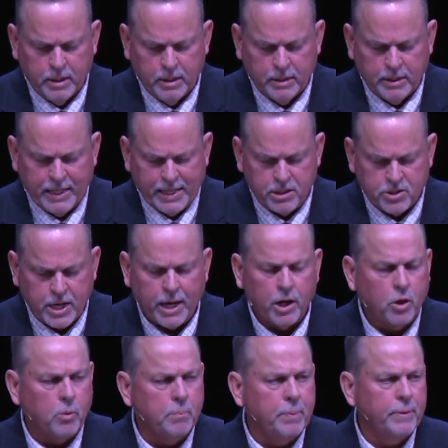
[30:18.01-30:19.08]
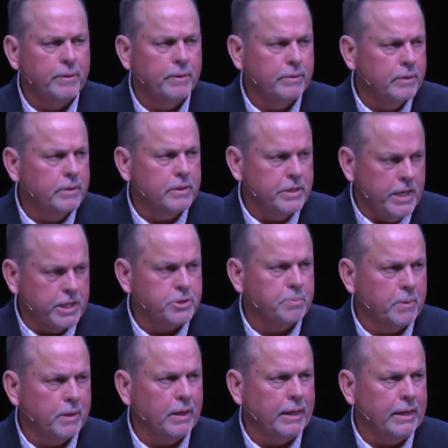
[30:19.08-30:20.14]
needs help
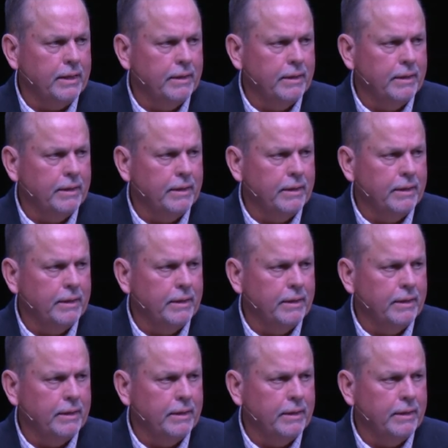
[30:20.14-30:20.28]
desperately.